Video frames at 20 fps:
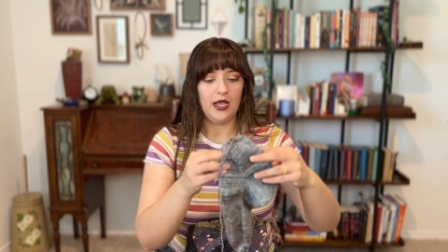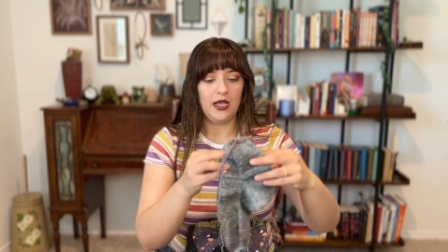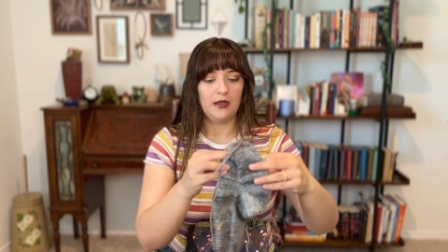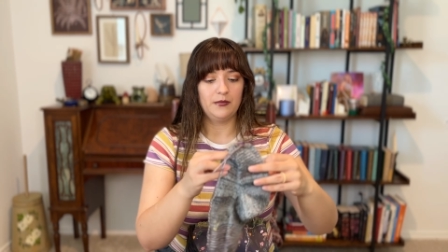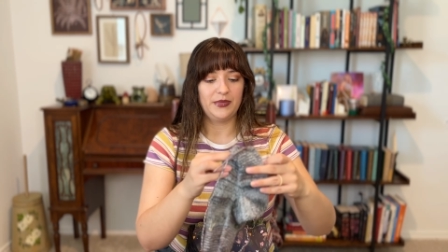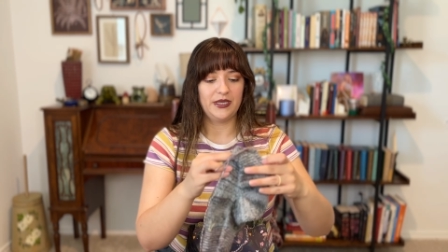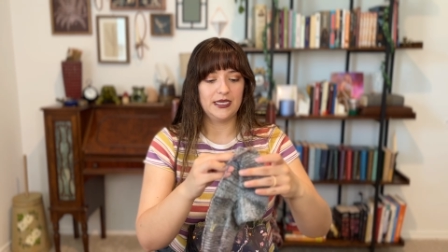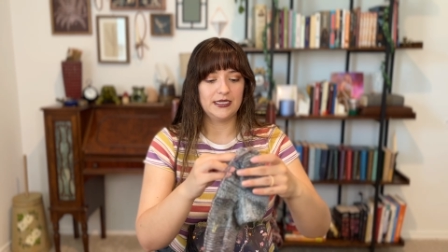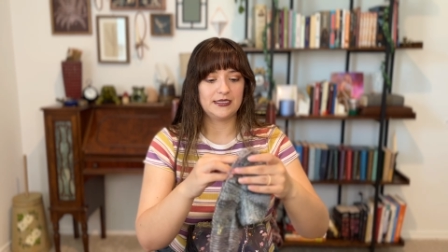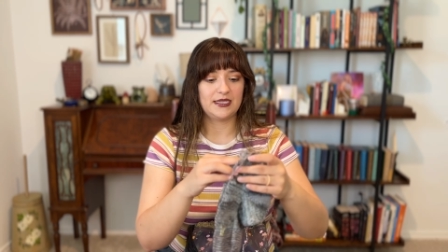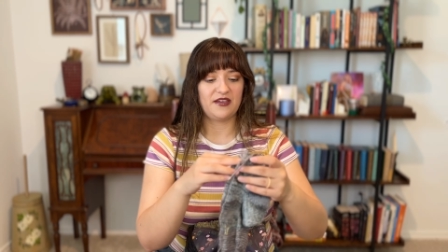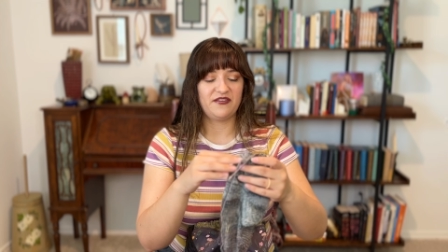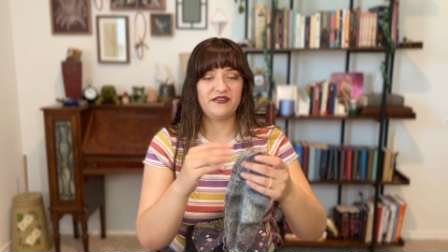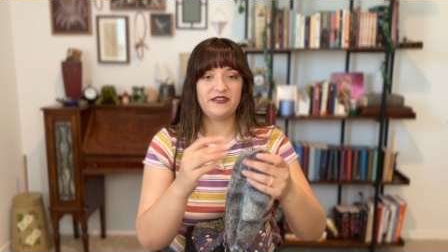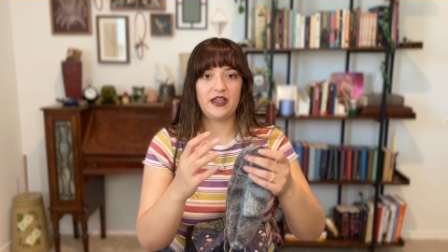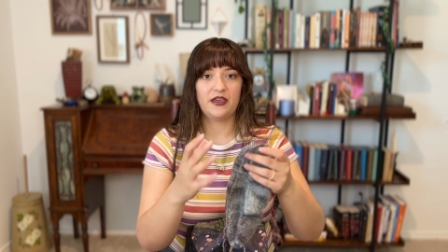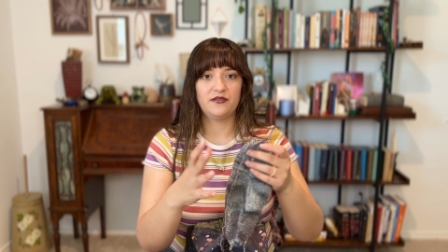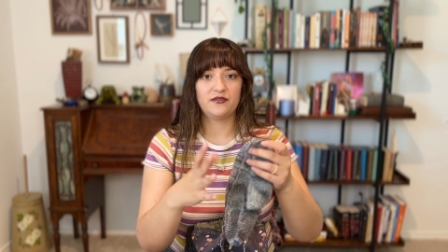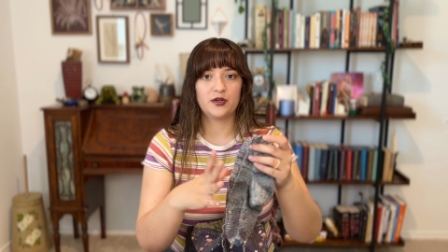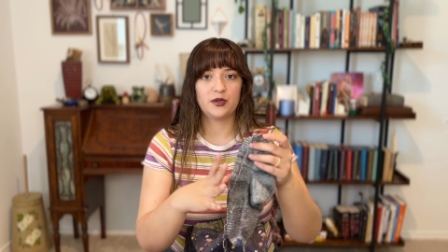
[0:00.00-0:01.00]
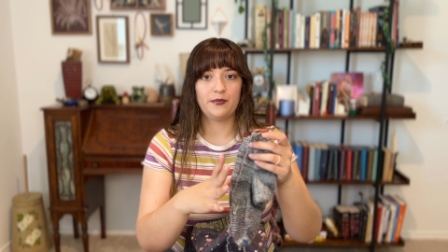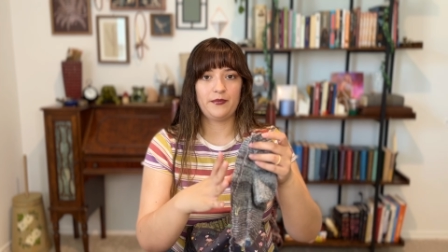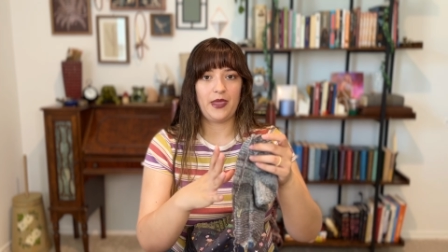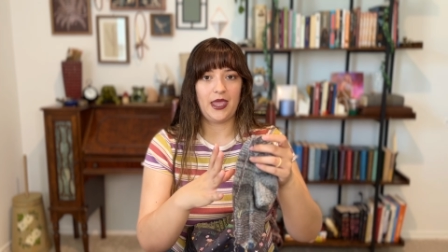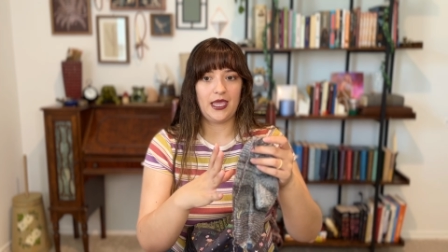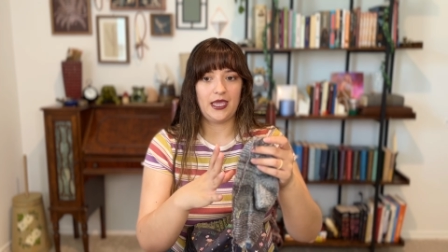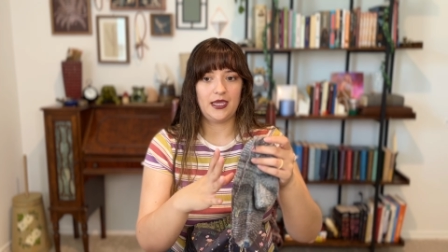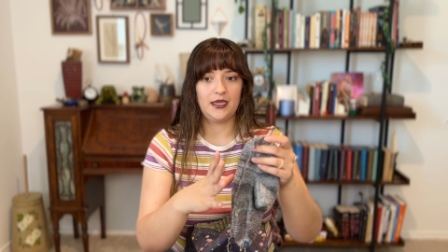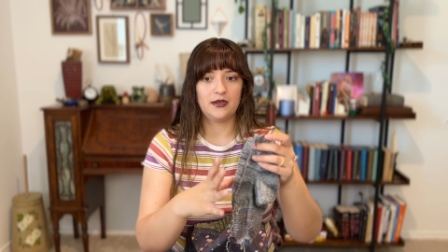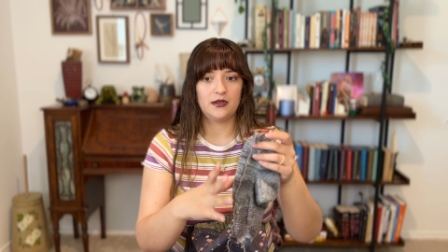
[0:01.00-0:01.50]
because I've never
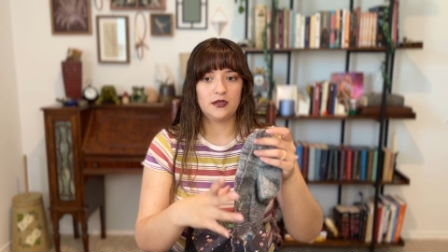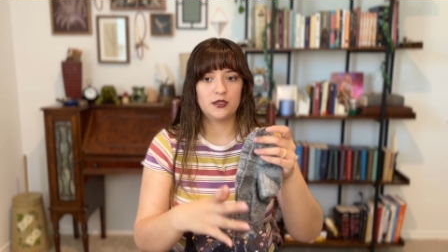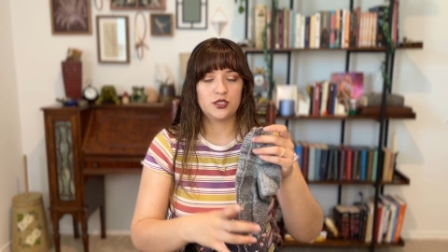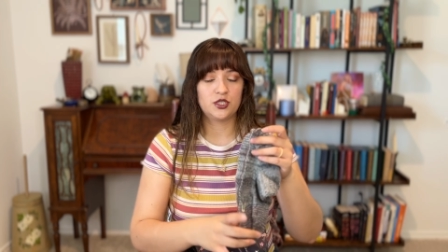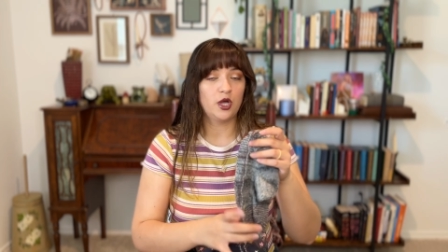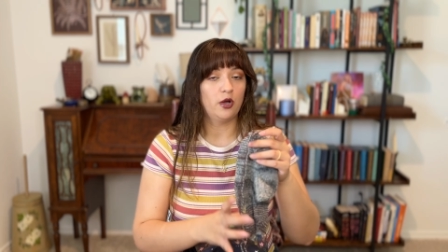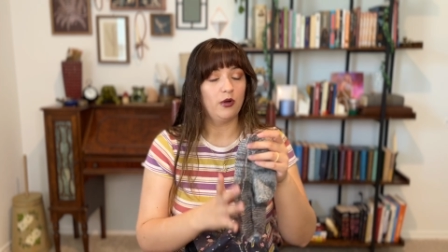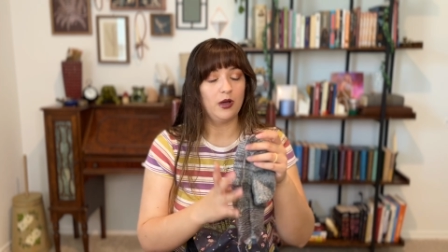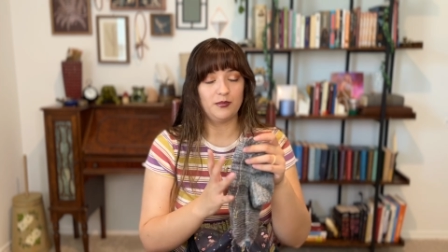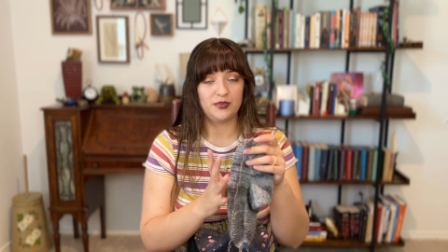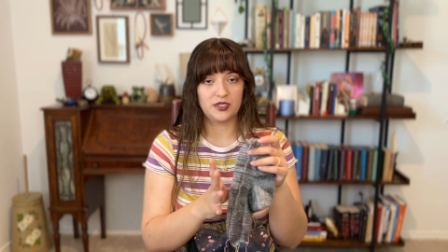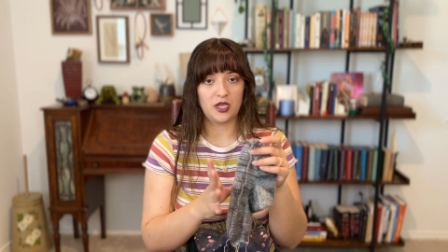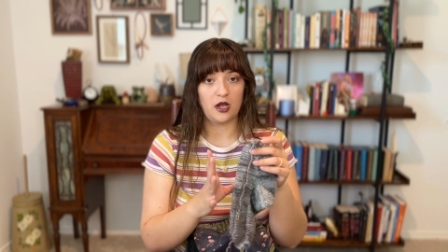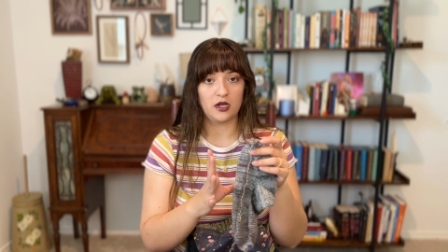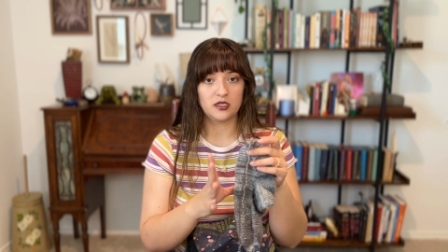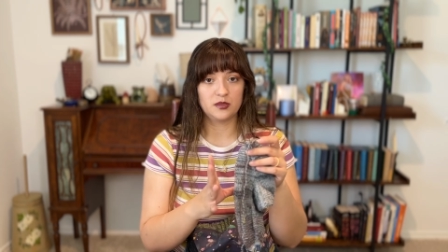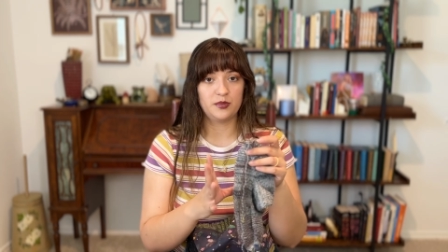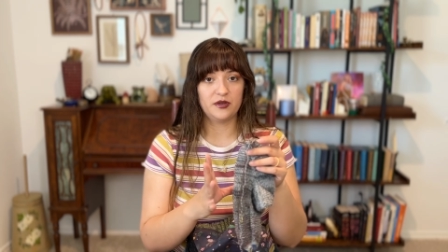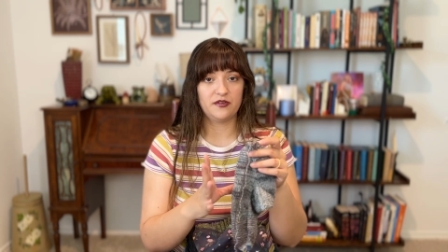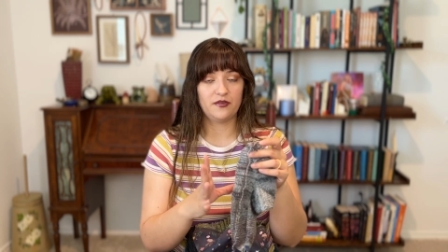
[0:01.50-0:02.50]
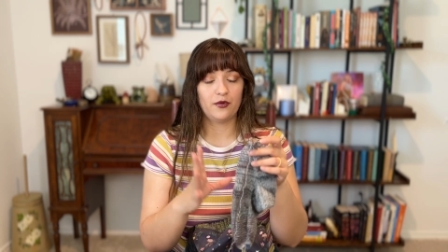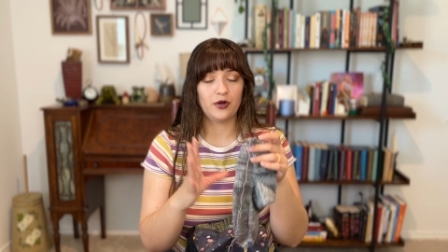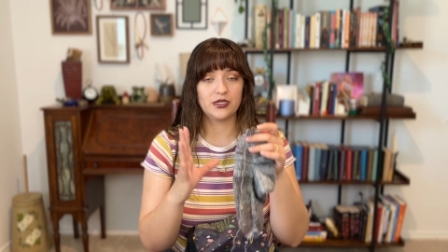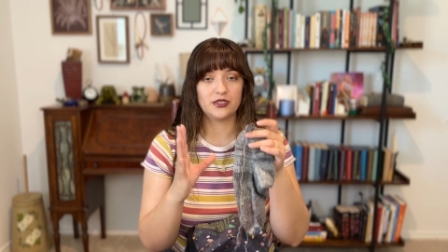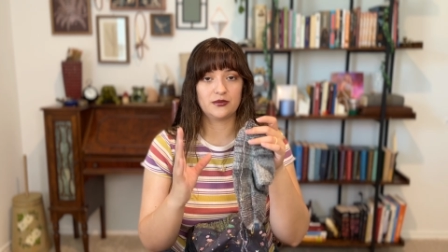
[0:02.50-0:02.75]
made toe-up socks before,